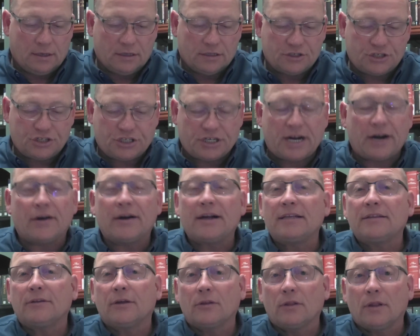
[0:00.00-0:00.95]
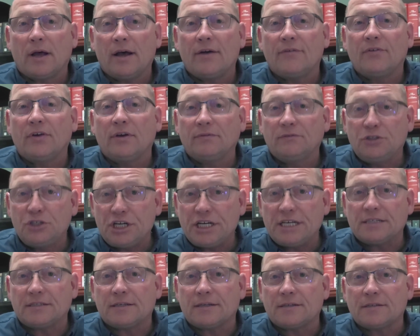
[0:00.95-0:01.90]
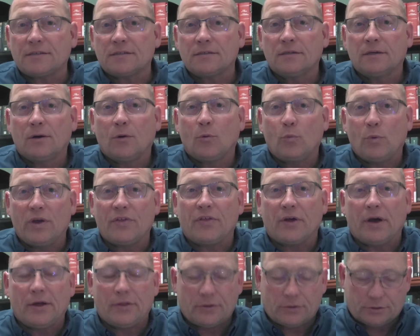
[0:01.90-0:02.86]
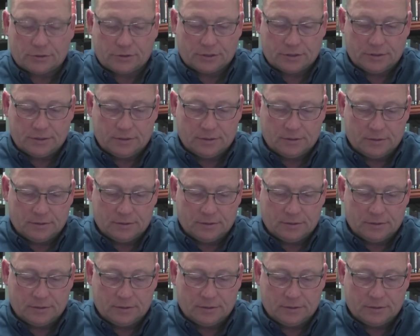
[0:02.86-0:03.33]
sharing the love of Jesus with others.